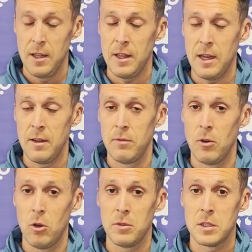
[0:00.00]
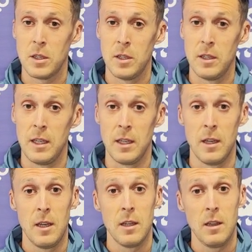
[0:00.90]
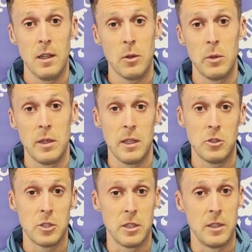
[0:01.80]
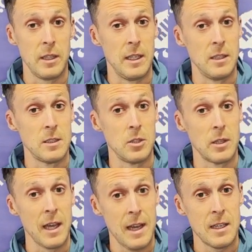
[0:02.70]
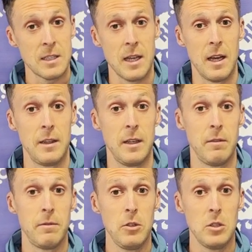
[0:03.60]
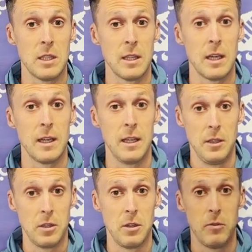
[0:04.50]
that involves turning liquid nitrogen into gas and then infusing that into the